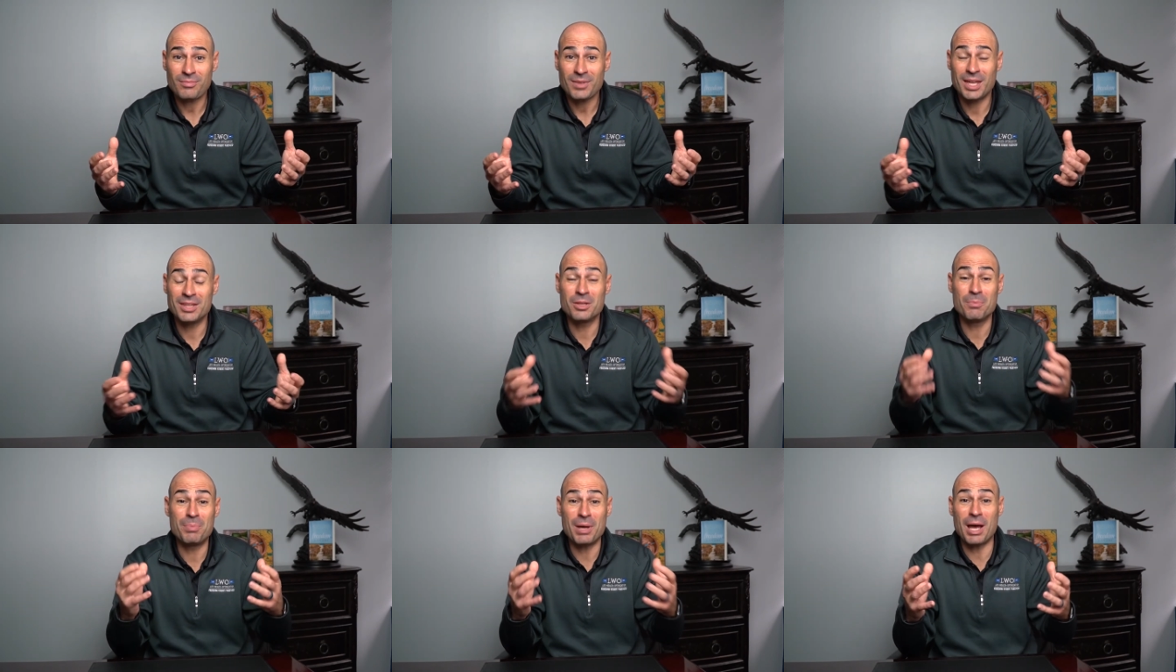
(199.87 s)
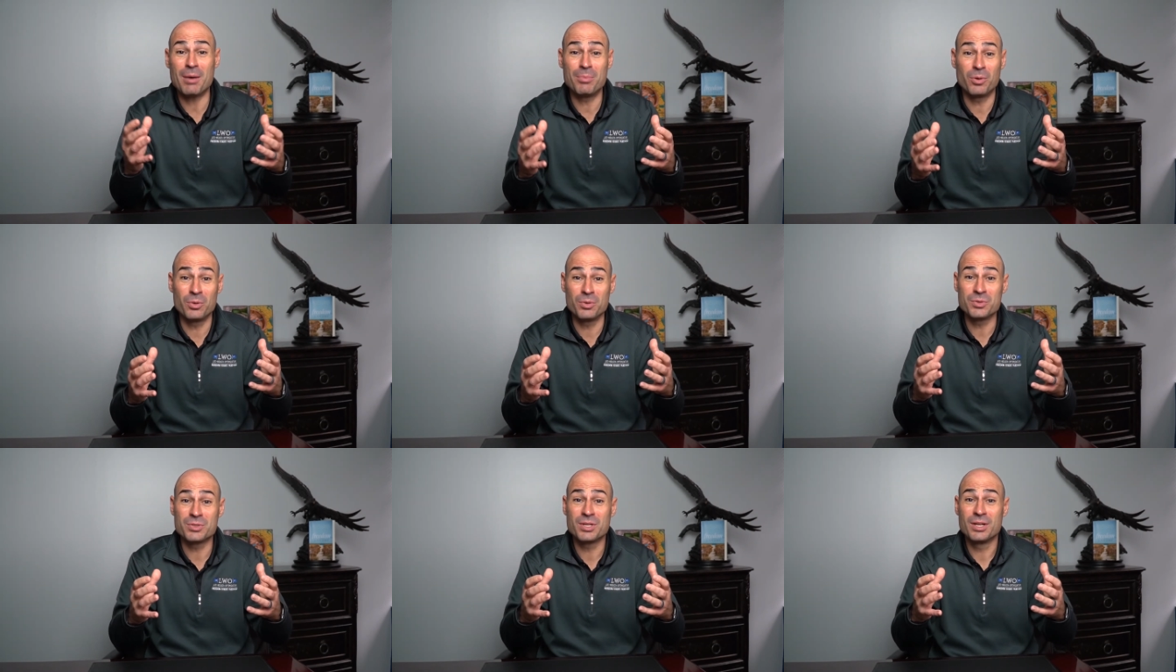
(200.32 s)
And the
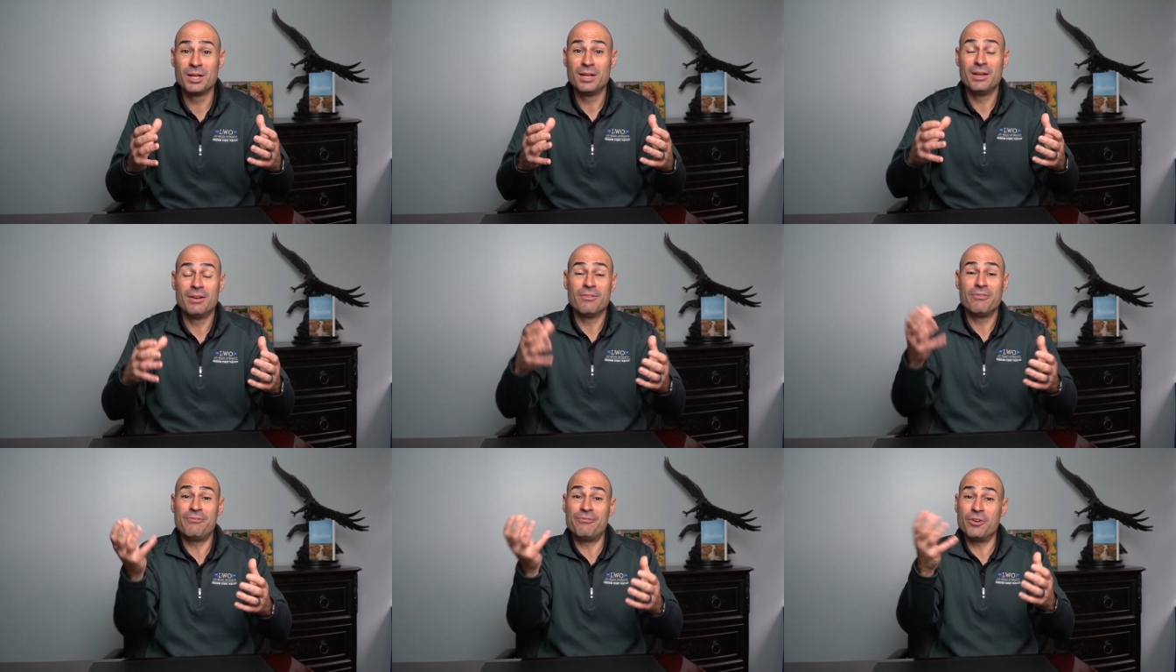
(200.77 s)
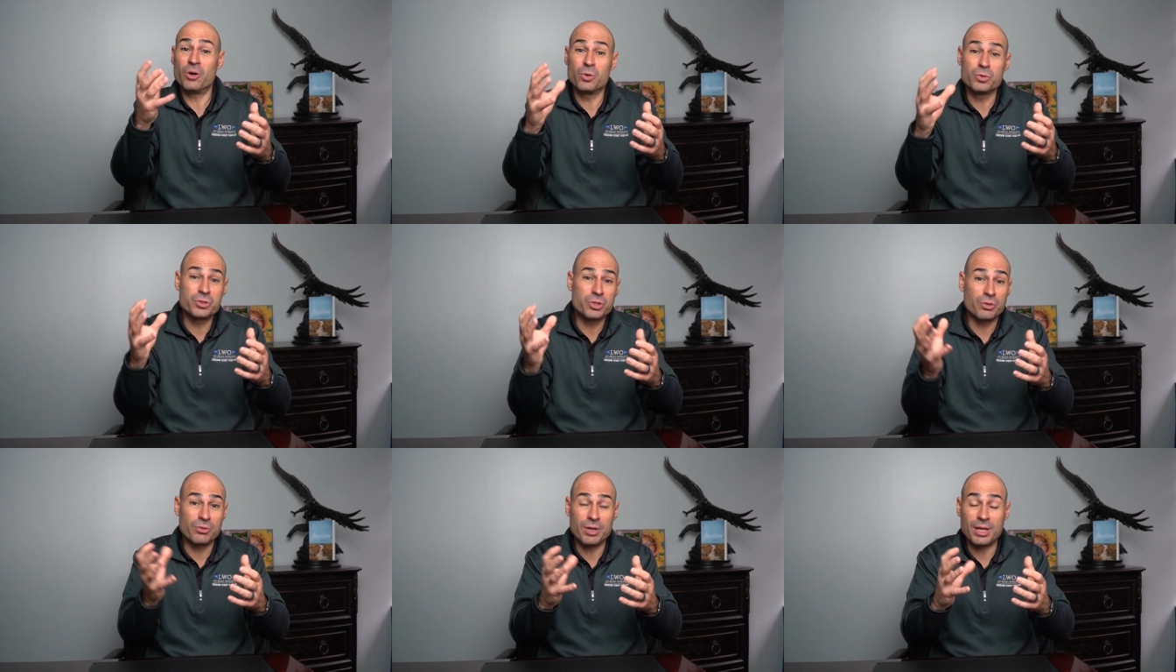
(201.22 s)
pebbles
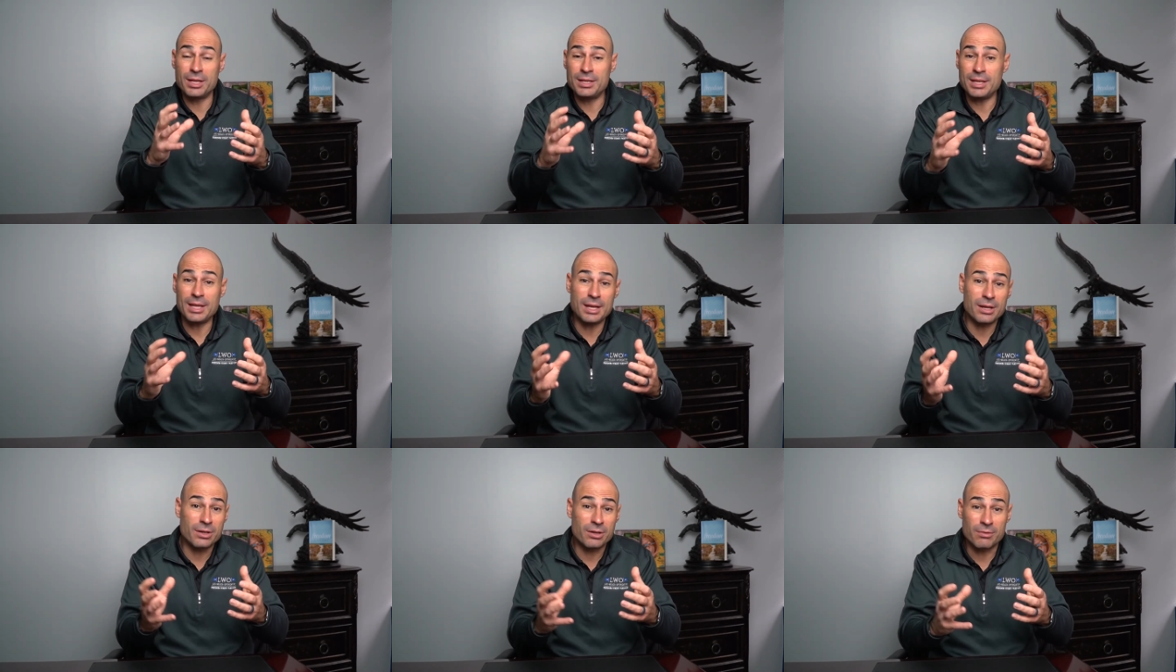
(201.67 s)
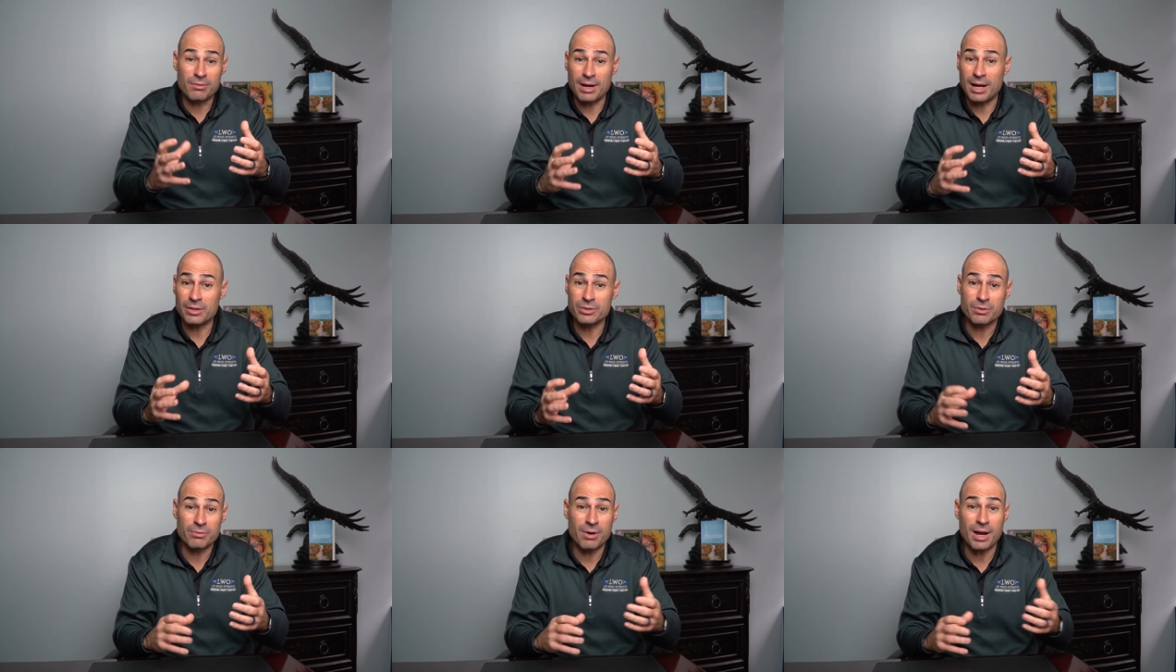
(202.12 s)
filter in in and
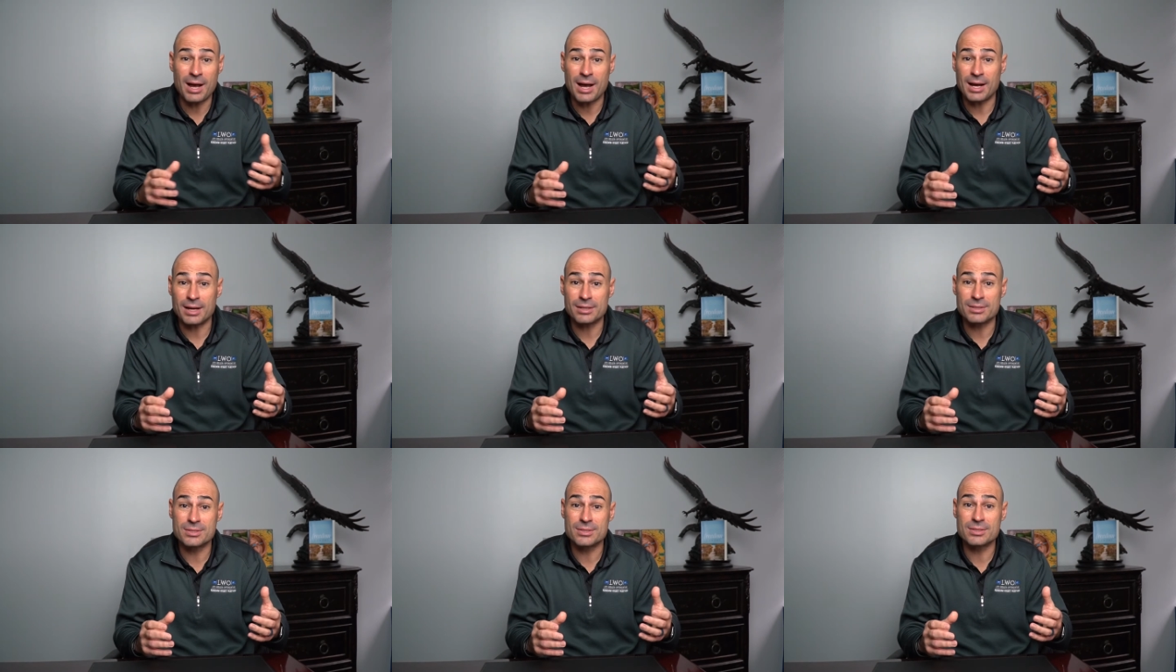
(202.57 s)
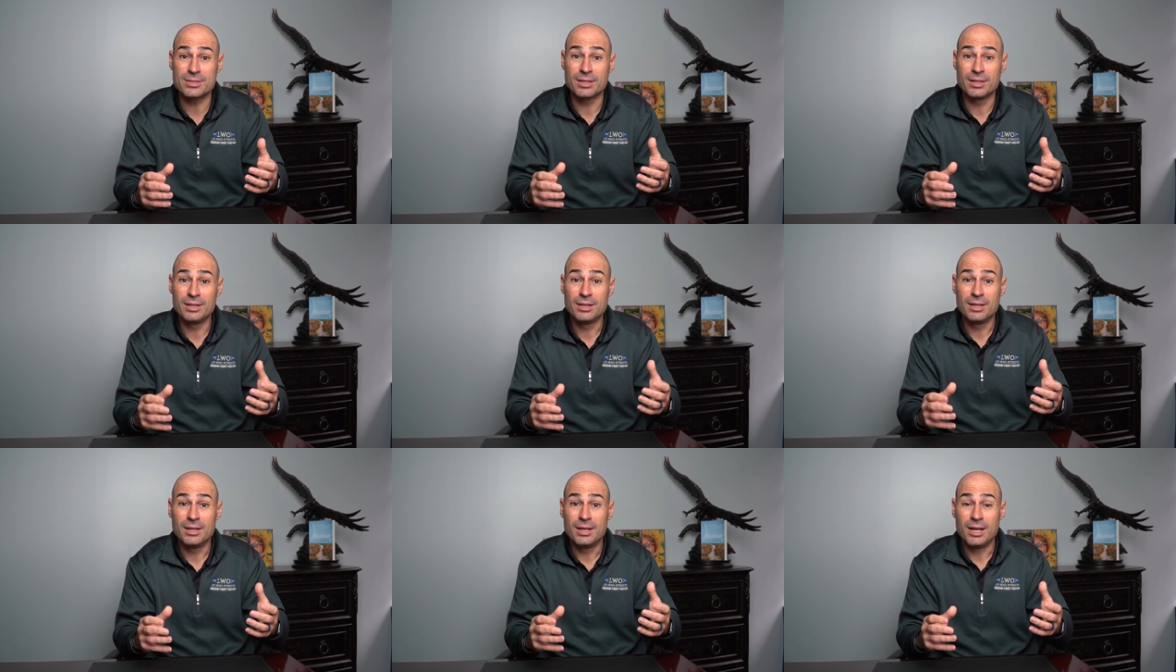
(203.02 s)
around the rocks
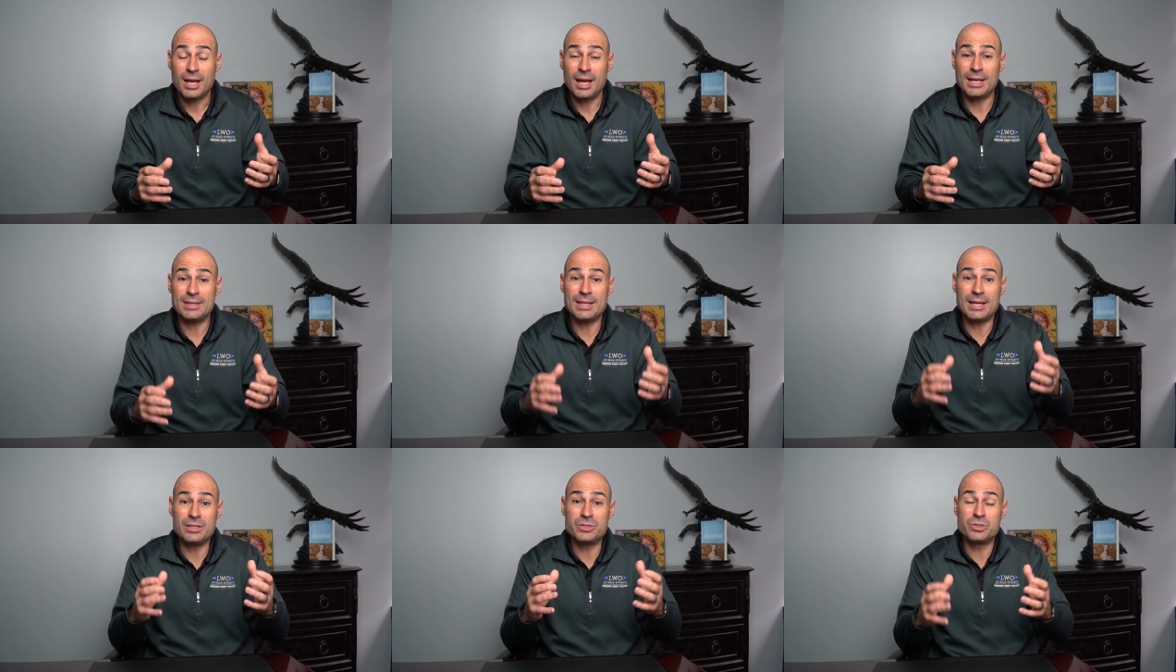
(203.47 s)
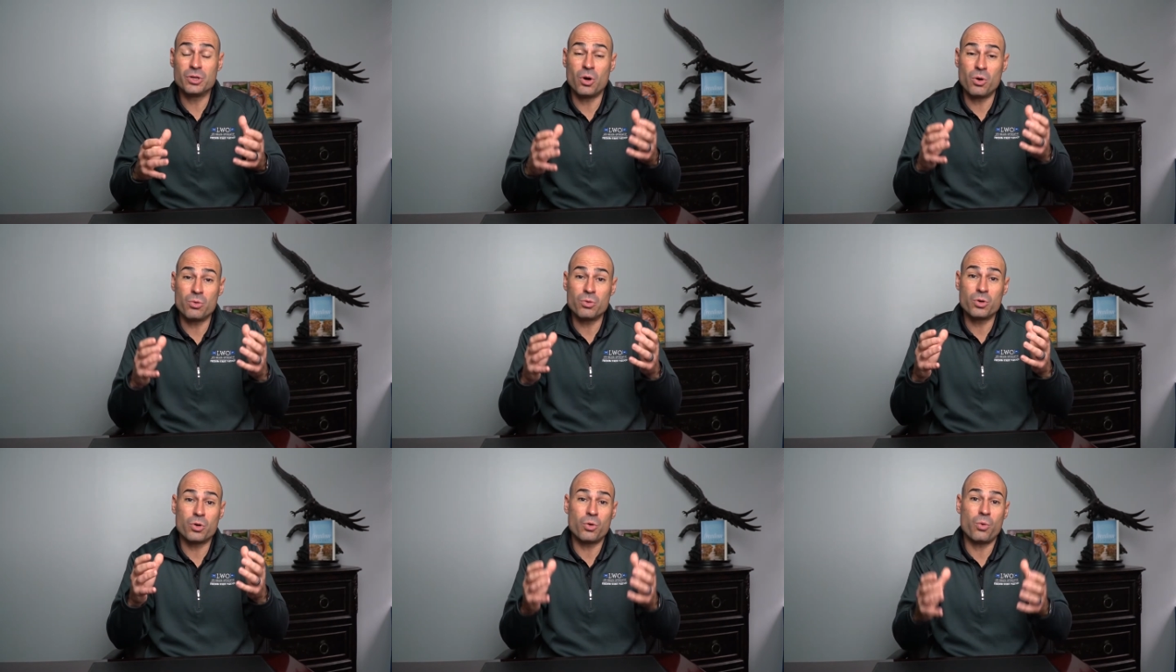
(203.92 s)
and they
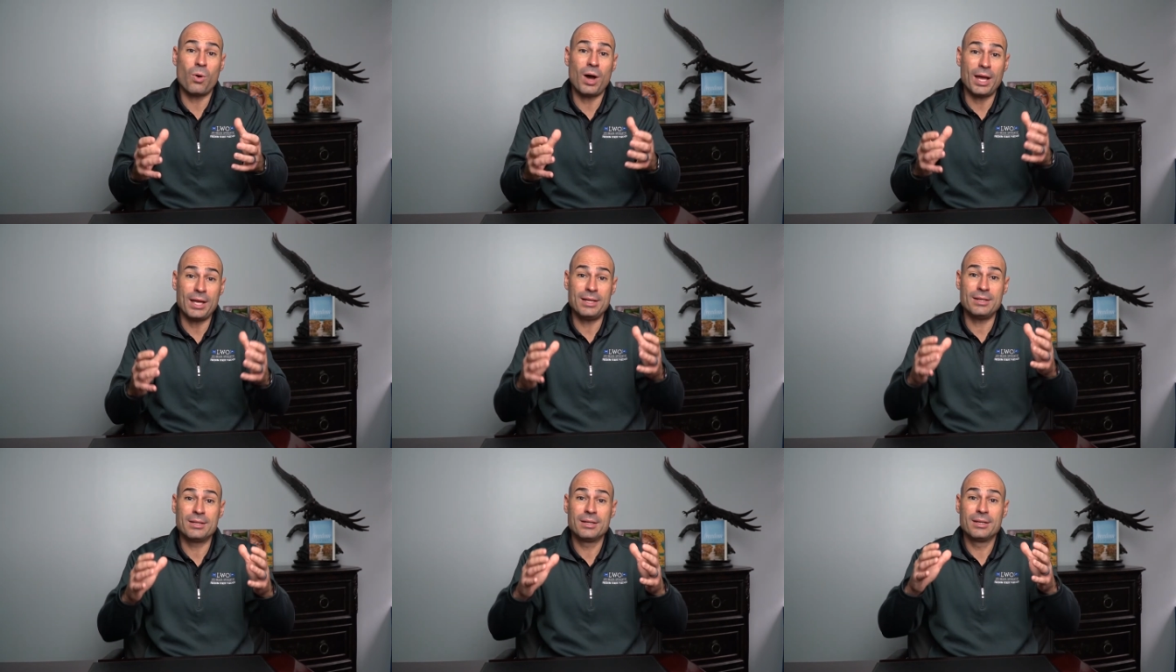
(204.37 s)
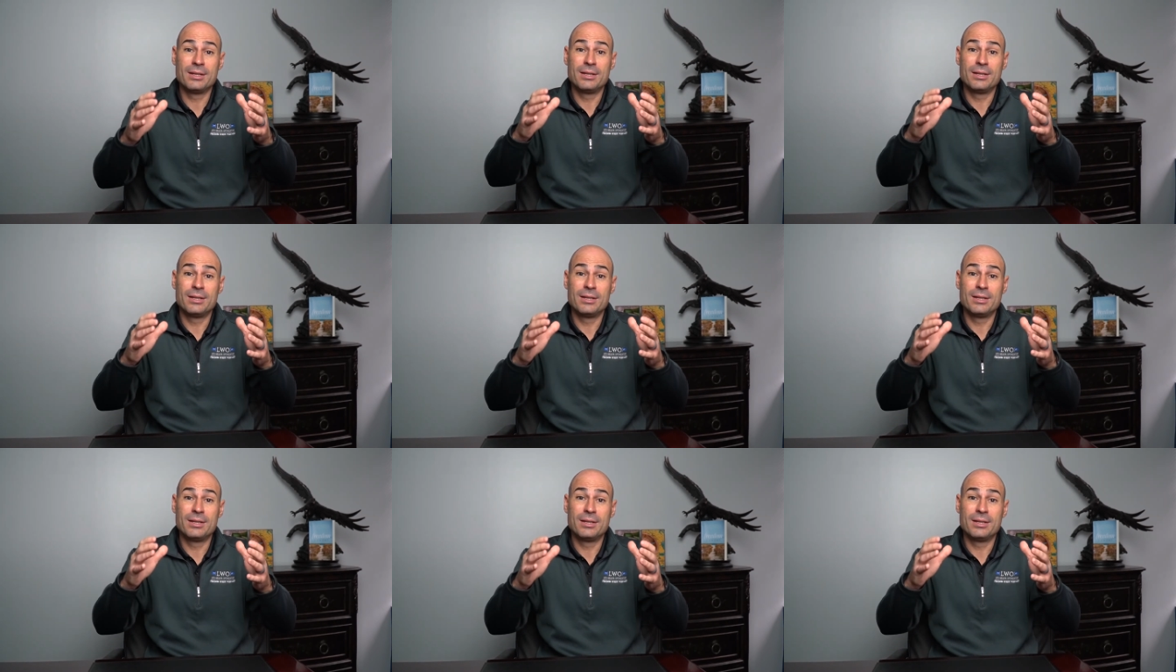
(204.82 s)
don't quite